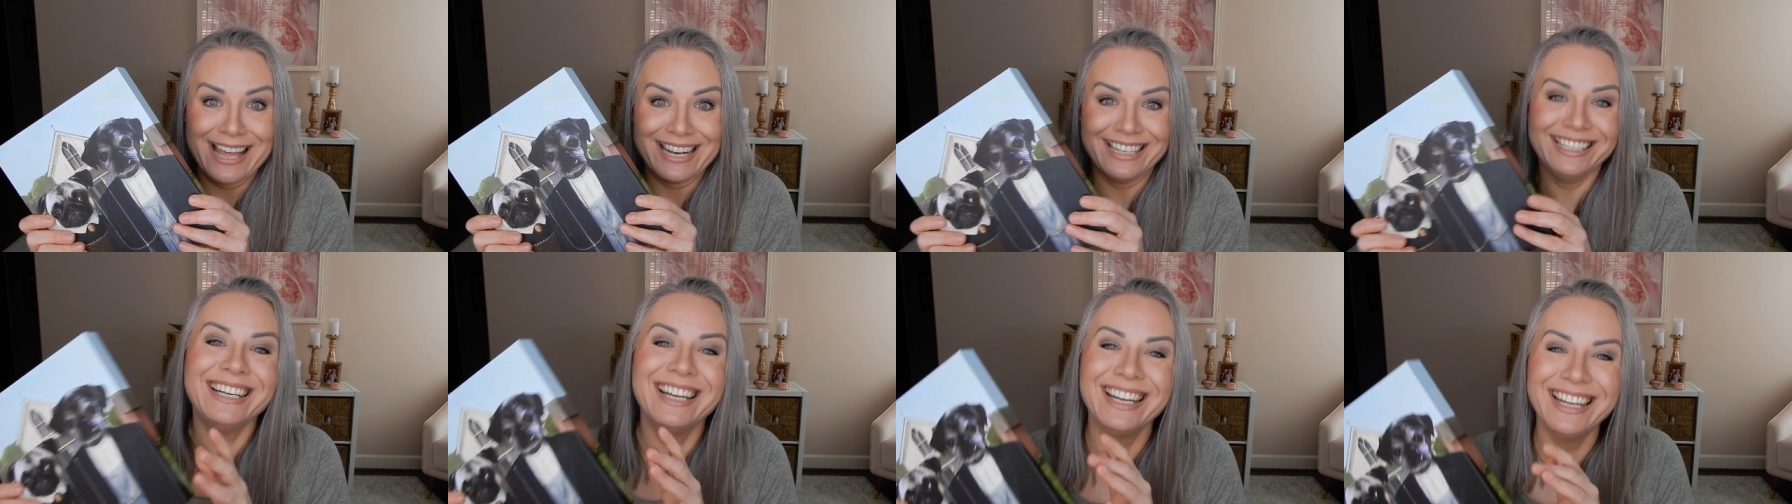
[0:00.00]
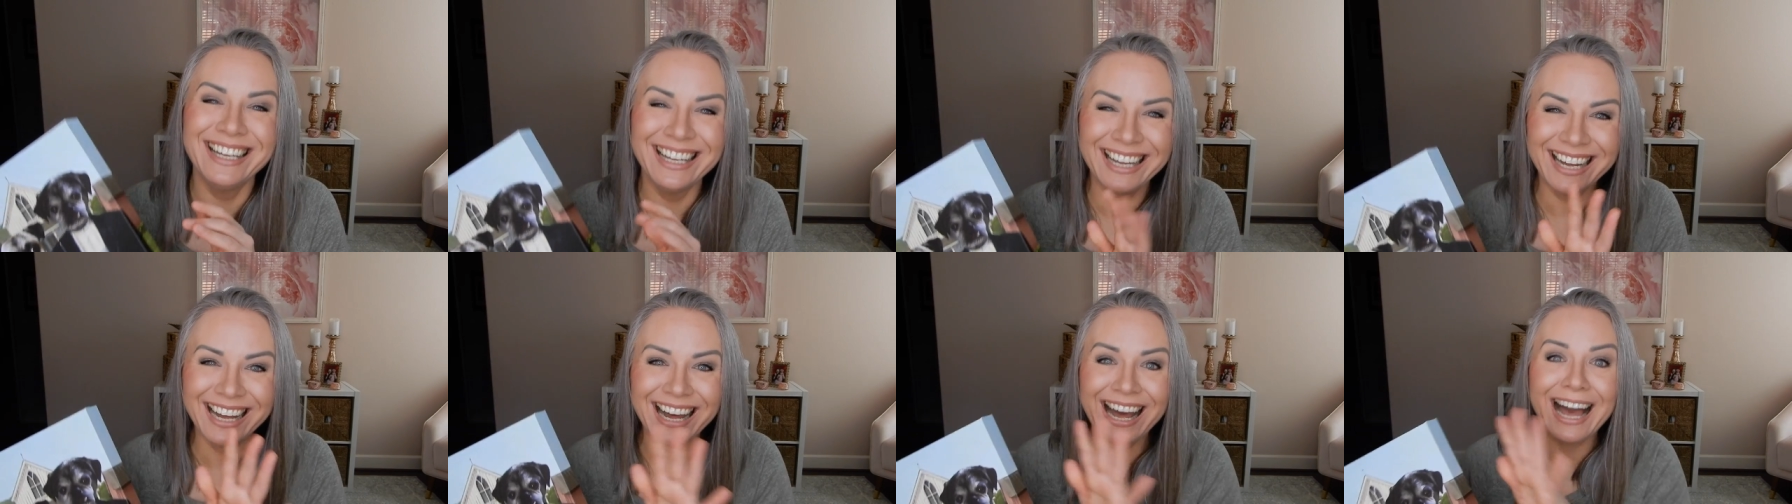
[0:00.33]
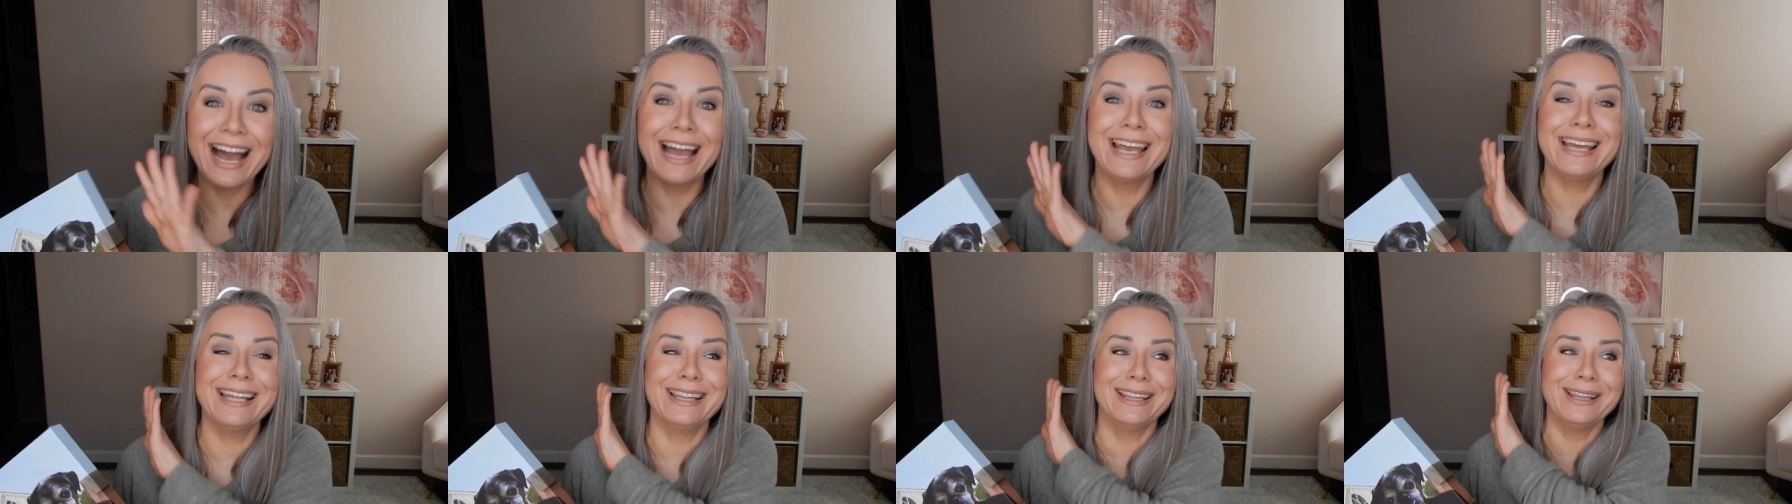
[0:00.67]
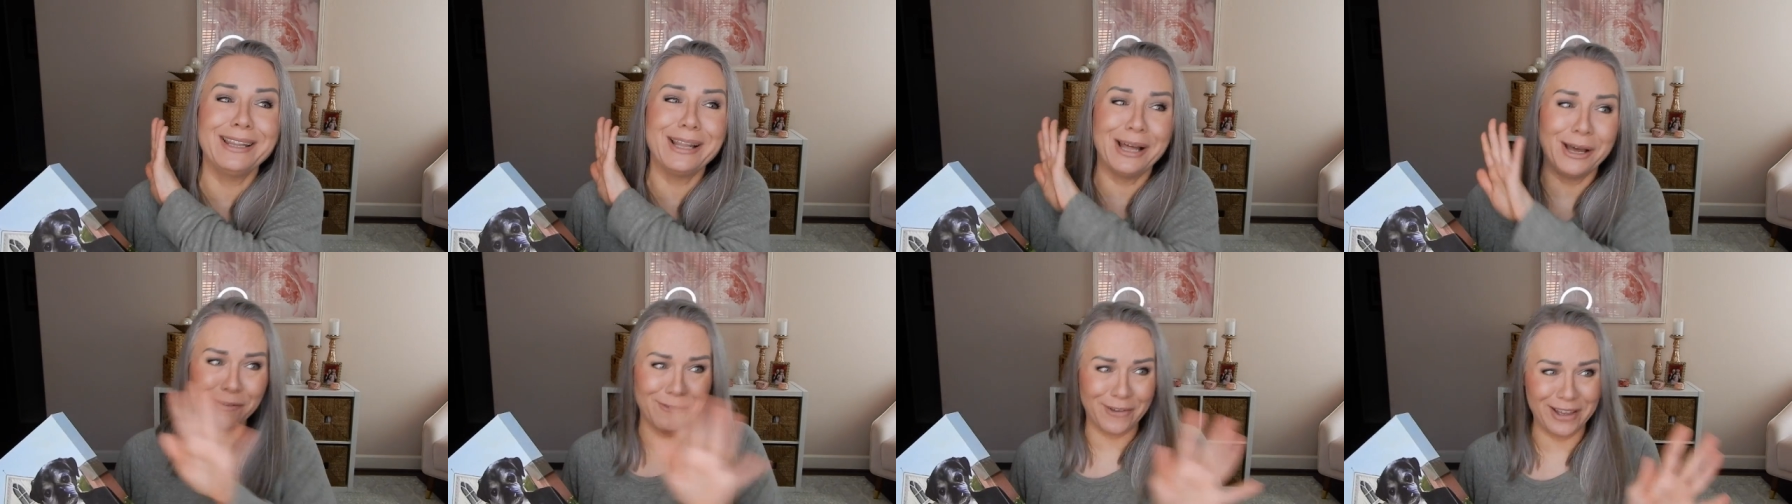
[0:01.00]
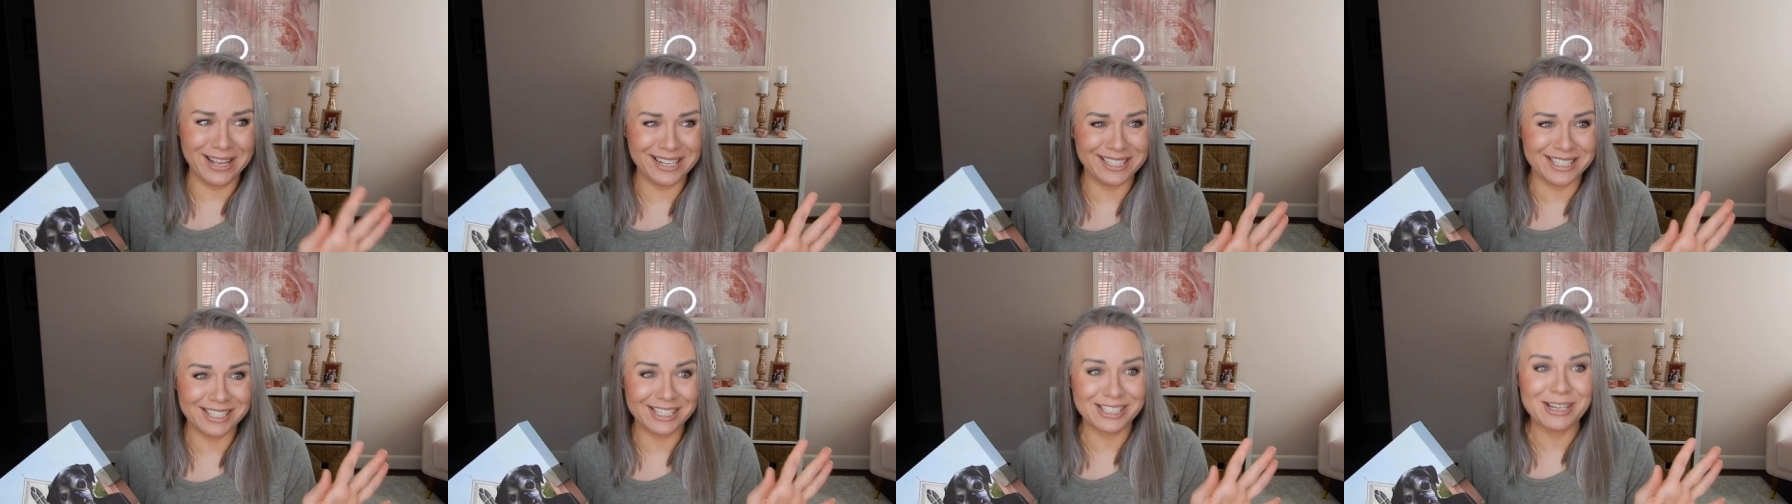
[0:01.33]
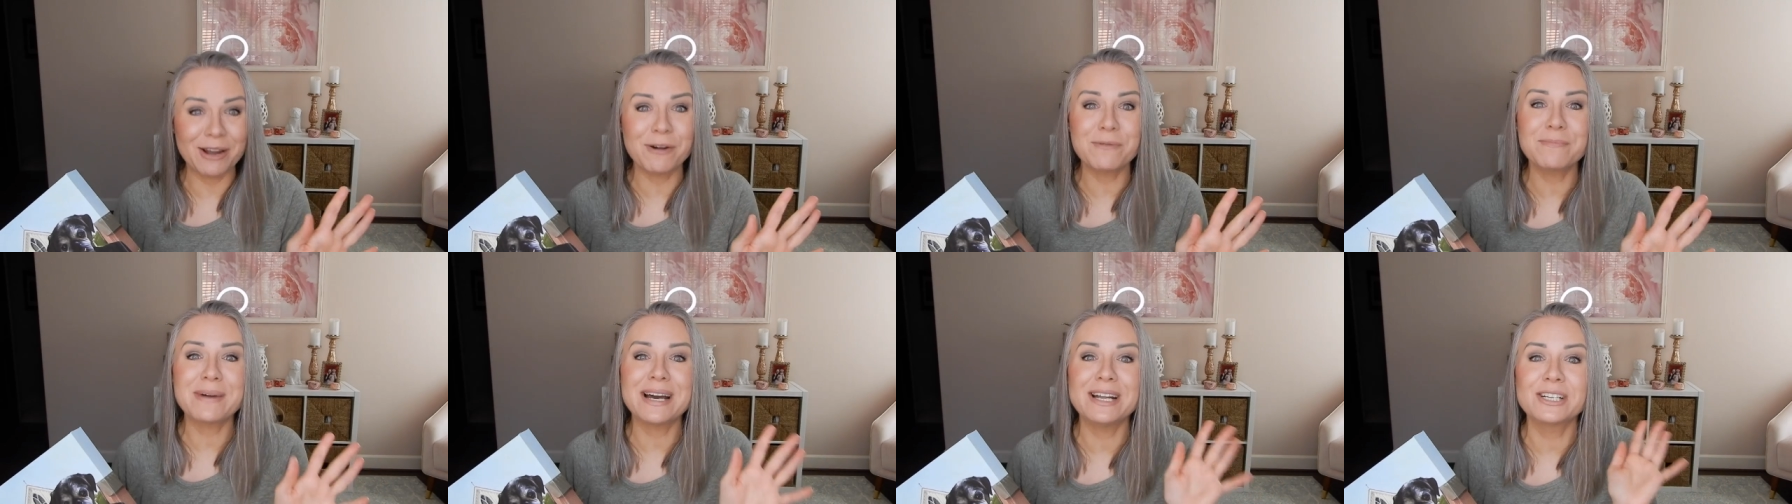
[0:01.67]
I love it
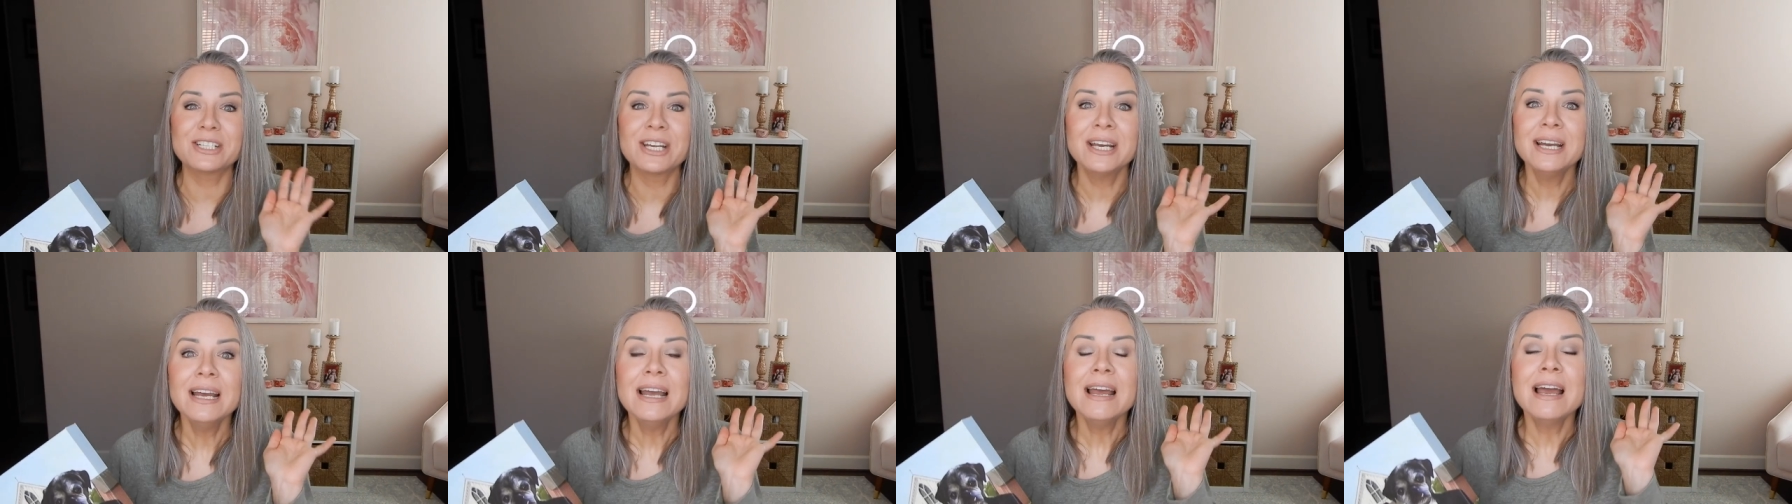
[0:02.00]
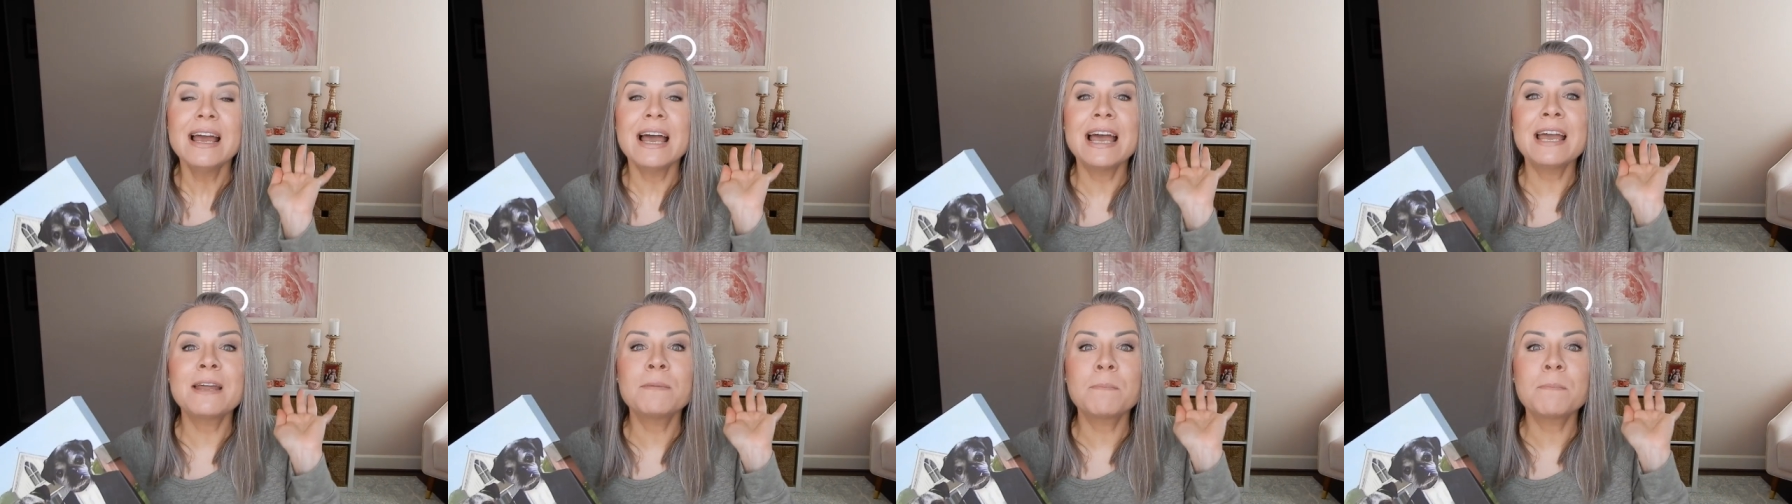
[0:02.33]
so much.